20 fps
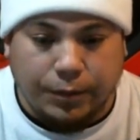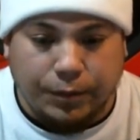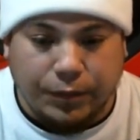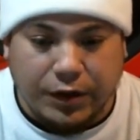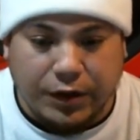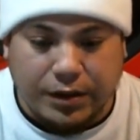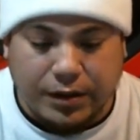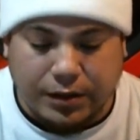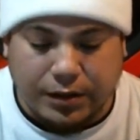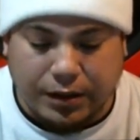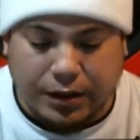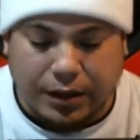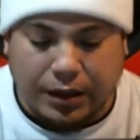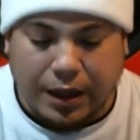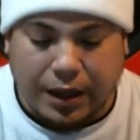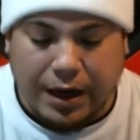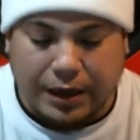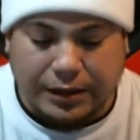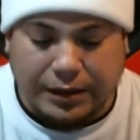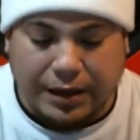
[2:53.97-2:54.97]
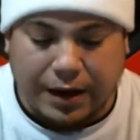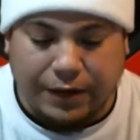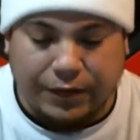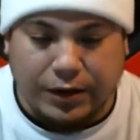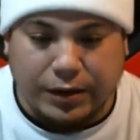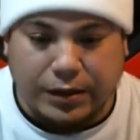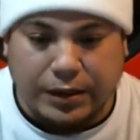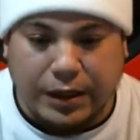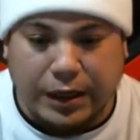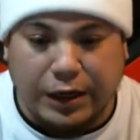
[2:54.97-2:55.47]
This is a Glock
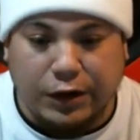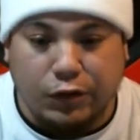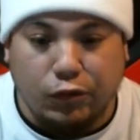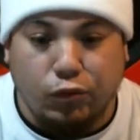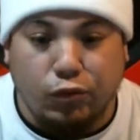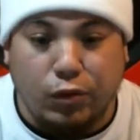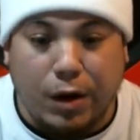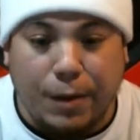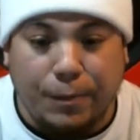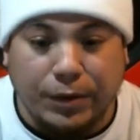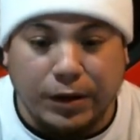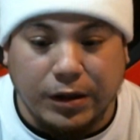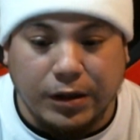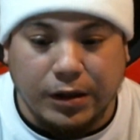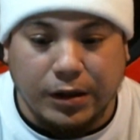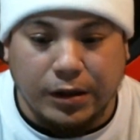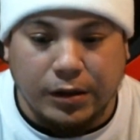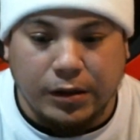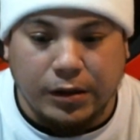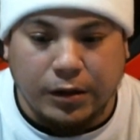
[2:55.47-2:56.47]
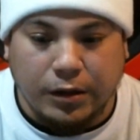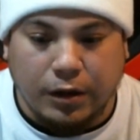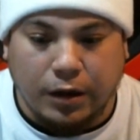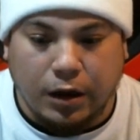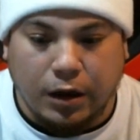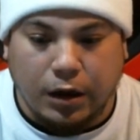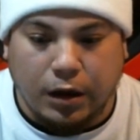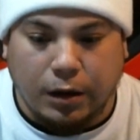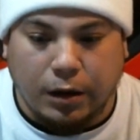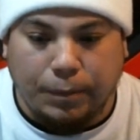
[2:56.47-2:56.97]
17 replica
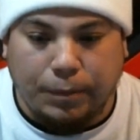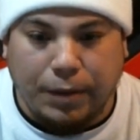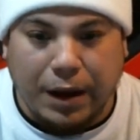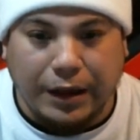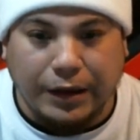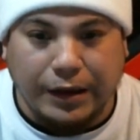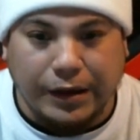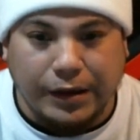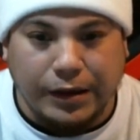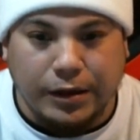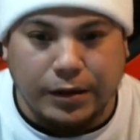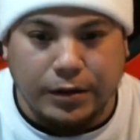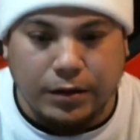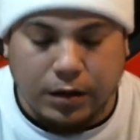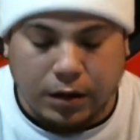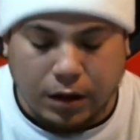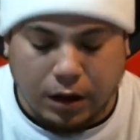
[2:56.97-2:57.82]
pellet gun.